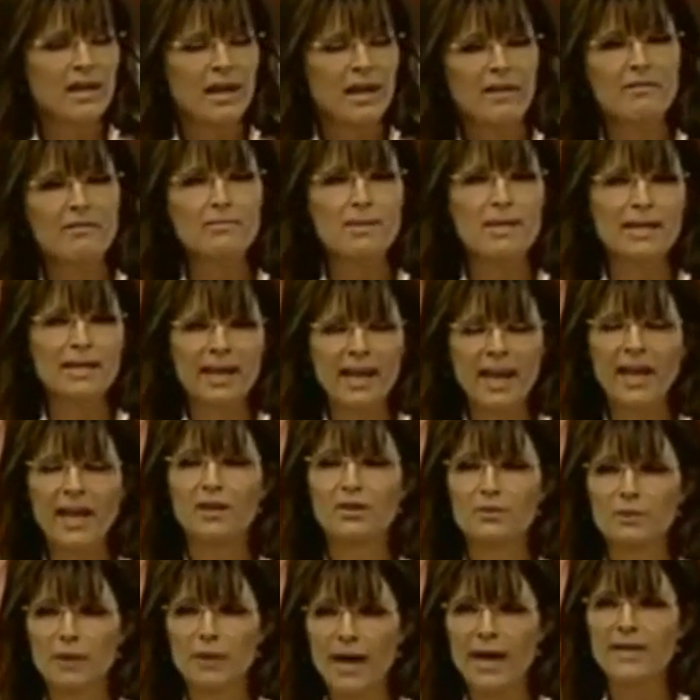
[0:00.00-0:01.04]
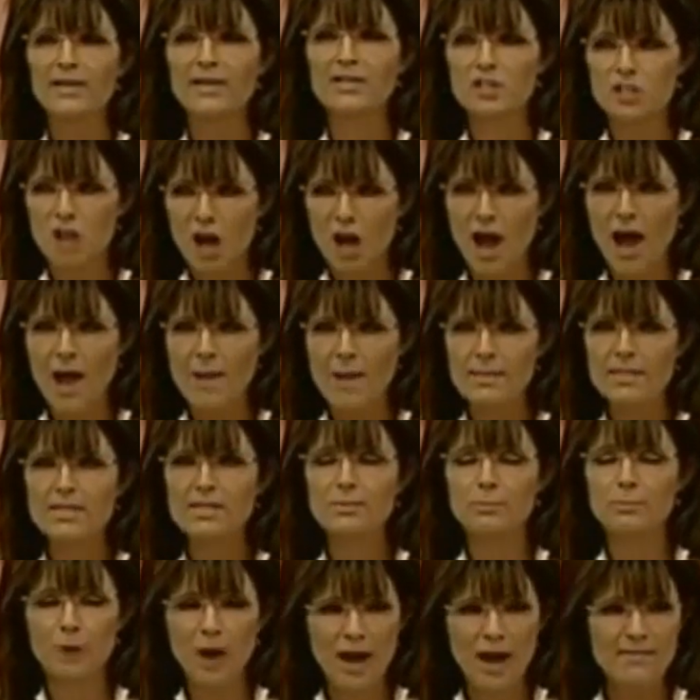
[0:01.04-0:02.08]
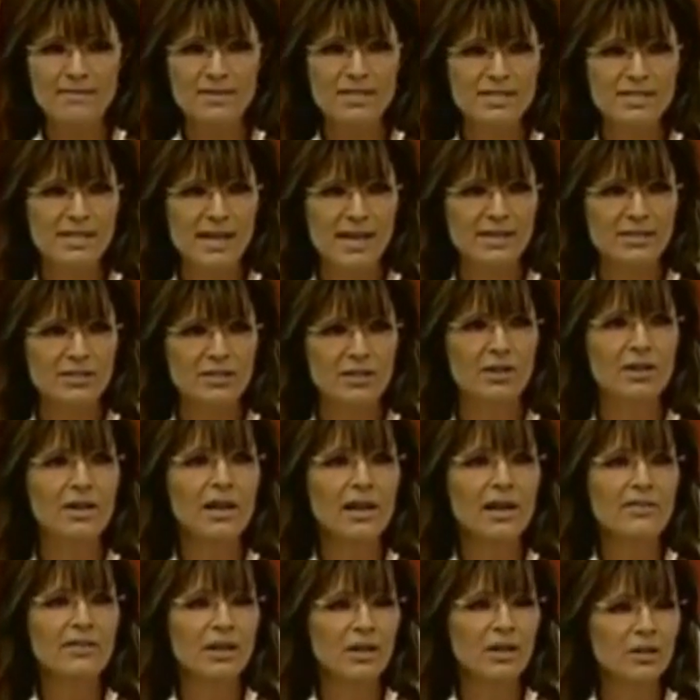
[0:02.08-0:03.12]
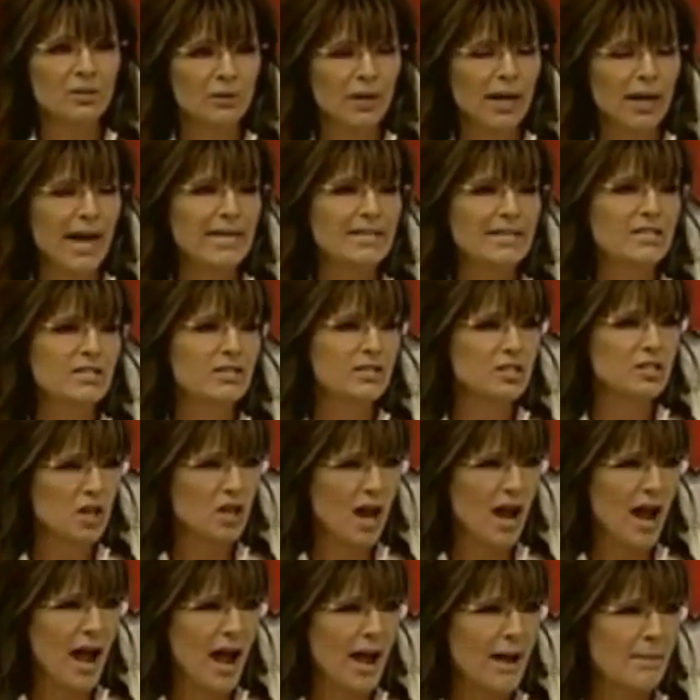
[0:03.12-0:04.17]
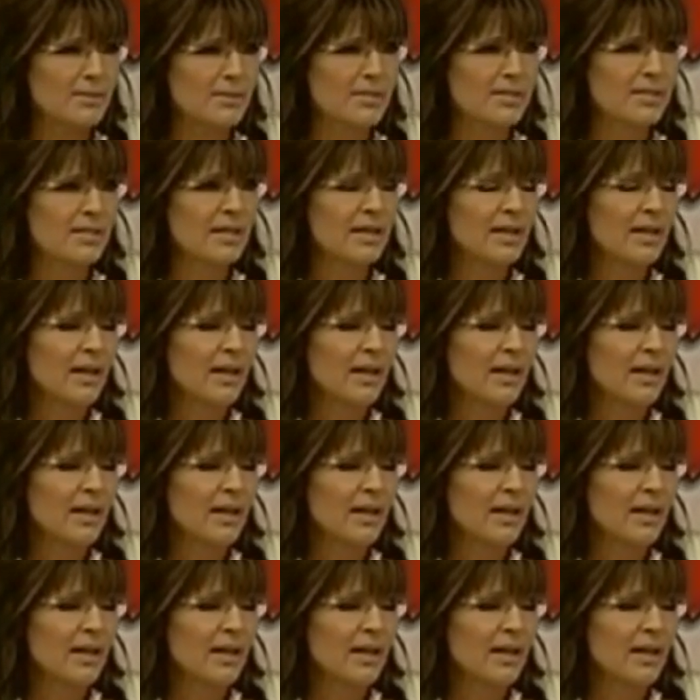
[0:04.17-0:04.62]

Government can't create a job. It's the private sector that creates the jobs.